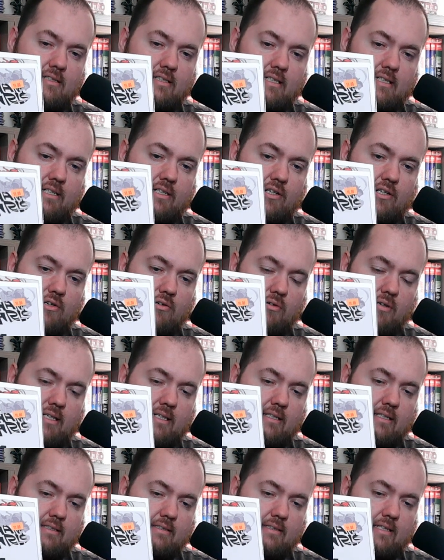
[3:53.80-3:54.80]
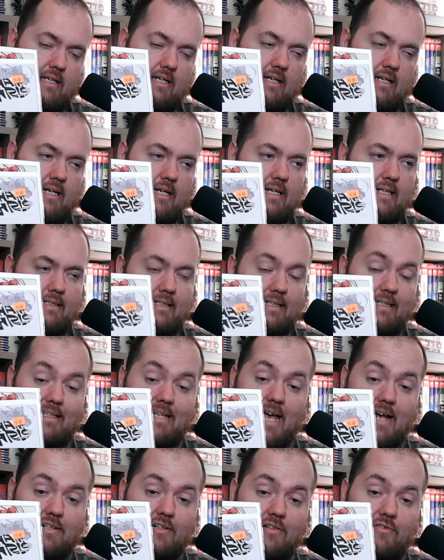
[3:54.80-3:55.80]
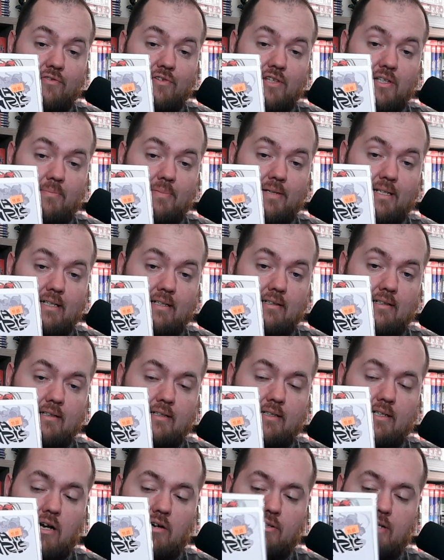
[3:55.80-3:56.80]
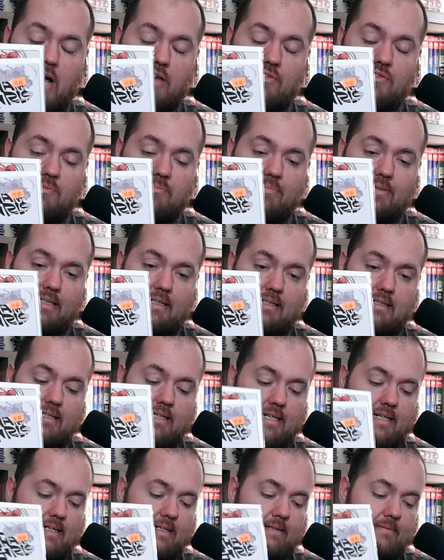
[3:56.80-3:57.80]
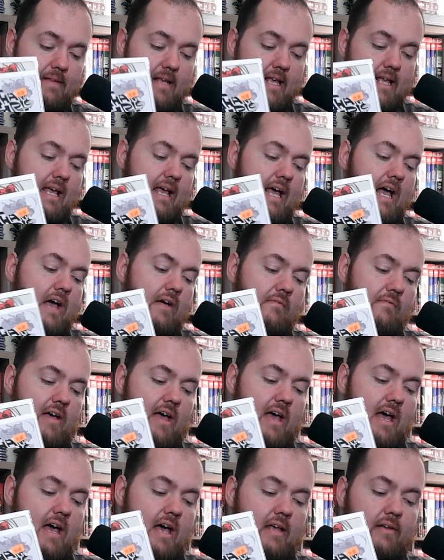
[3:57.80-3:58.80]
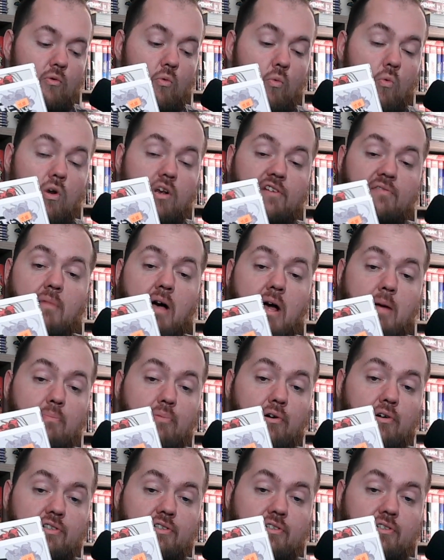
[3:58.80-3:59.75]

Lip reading: who is a detective for the PD, Gotham PD. And then one of my personal